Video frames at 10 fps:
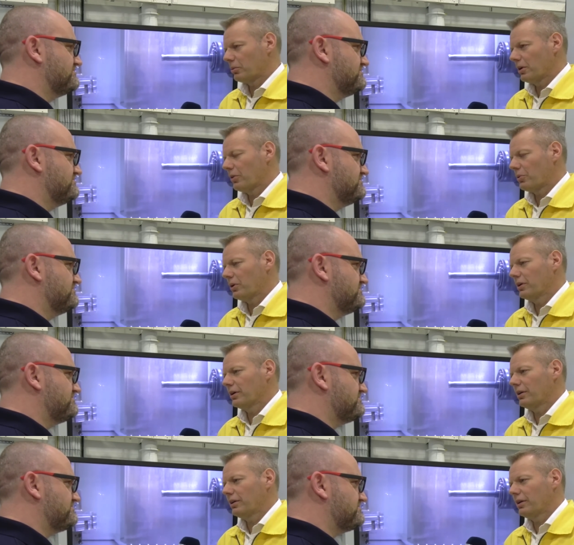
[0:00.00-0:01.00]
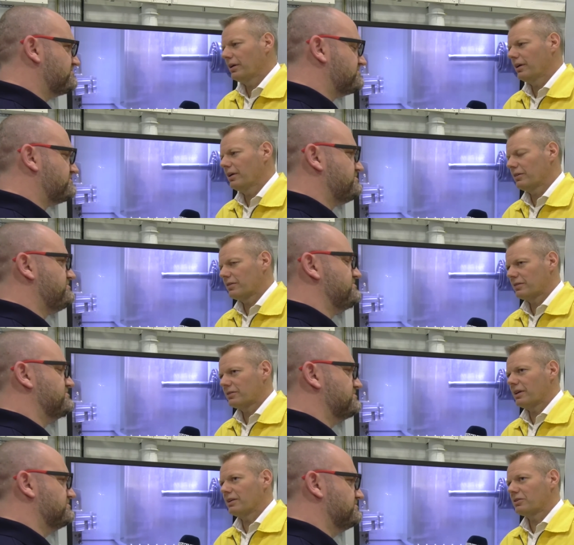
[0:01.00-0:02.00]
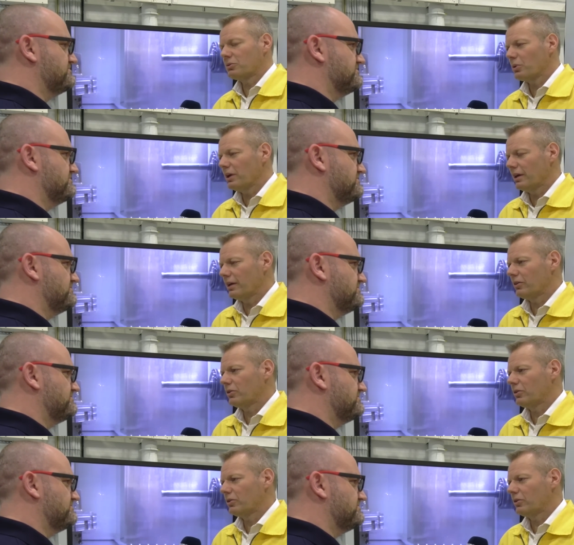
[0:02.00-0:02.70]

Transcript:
Speaker 1: CoroMill 390 is really